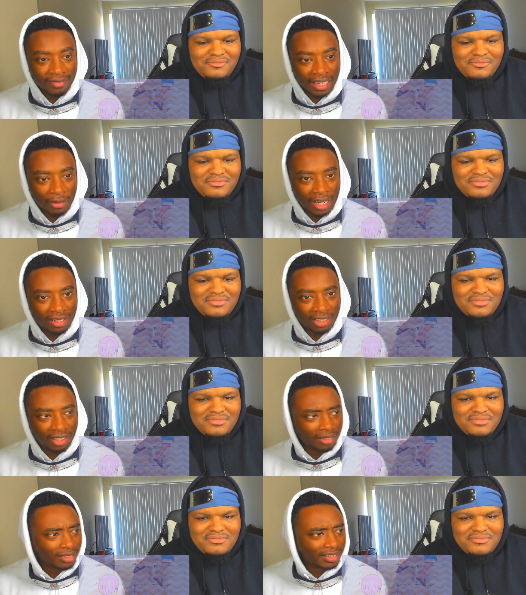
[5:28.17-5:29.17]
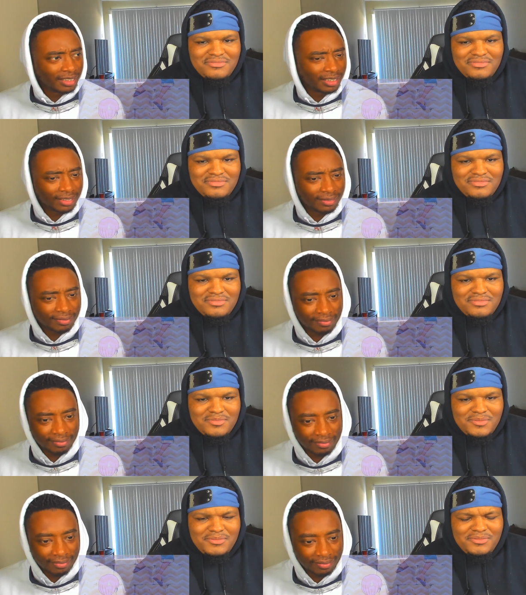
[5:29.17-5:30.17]
Speaker 1: Why I look taller than that?
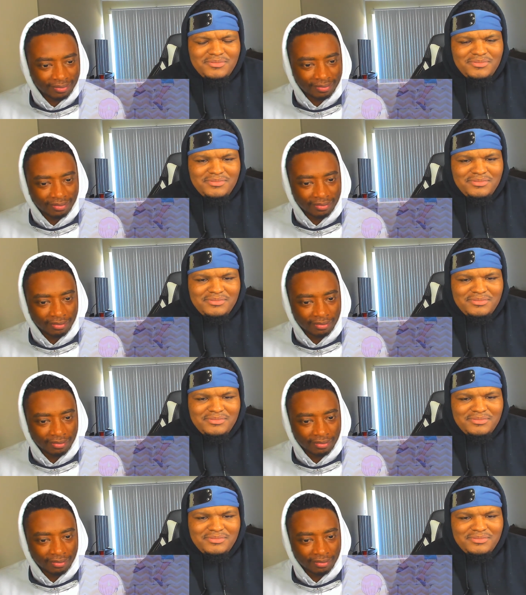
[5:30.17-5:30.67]
Mm-hmm.